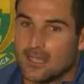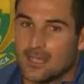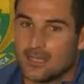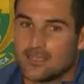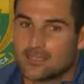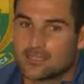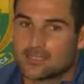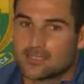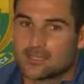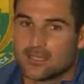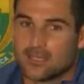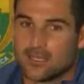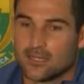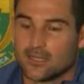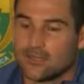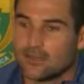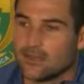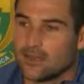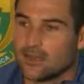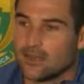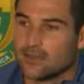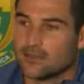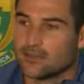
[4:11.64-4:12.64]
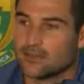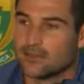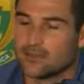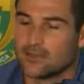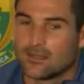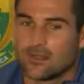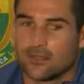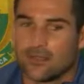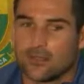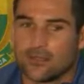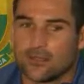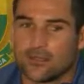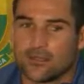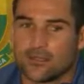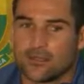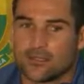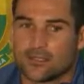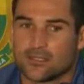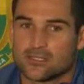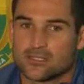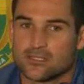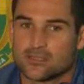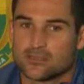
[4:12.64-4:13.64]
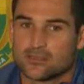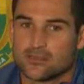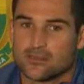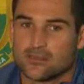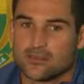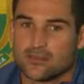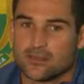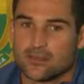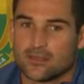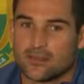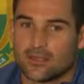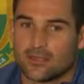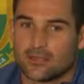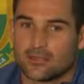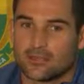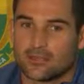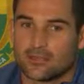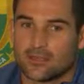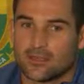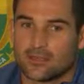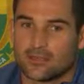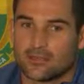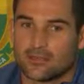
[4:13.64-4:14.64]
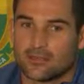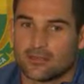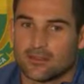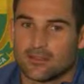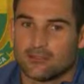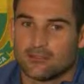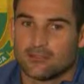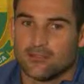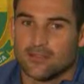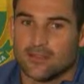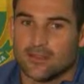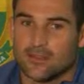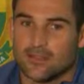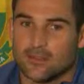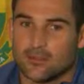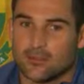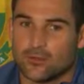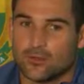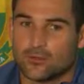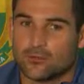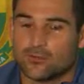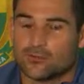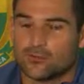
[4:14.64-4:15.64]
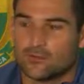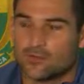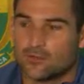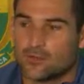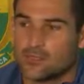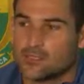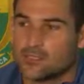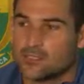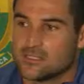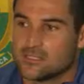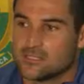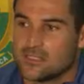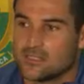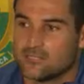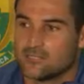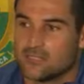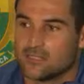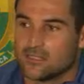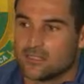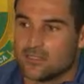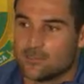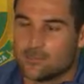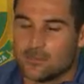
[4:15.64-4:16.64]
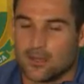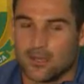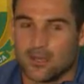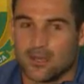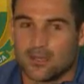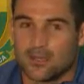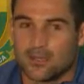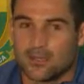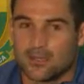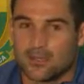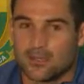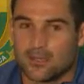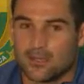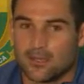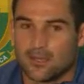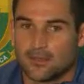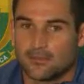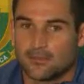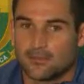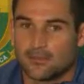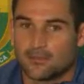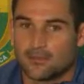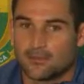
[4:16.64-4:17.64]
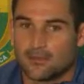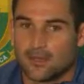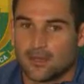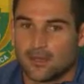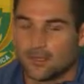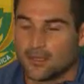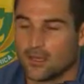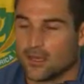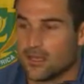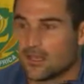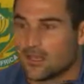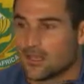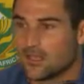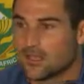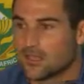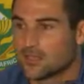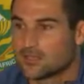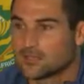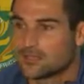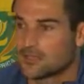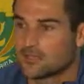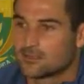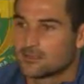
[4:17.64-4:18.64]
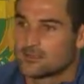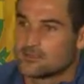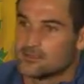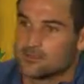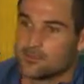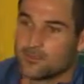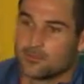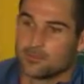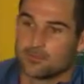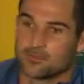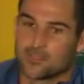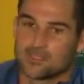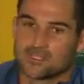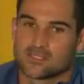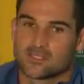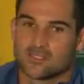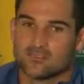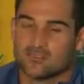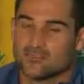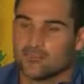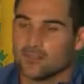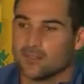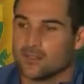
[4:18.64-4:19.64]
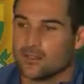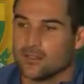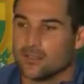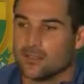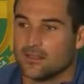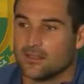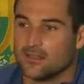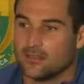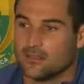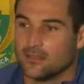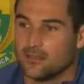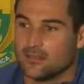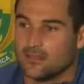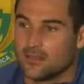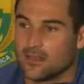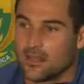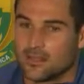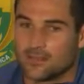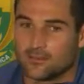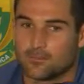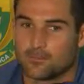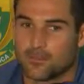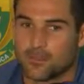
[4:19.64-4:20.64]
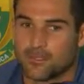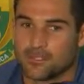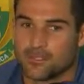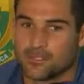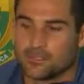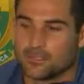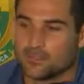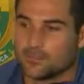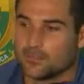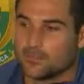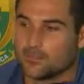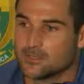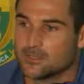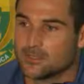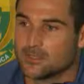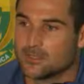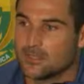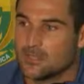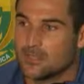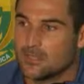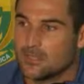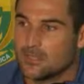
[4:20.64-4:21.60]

I think it's getting there. I don't think there's ever that feeling of this is definitely mine. I like to put myself in under pressure a little bit.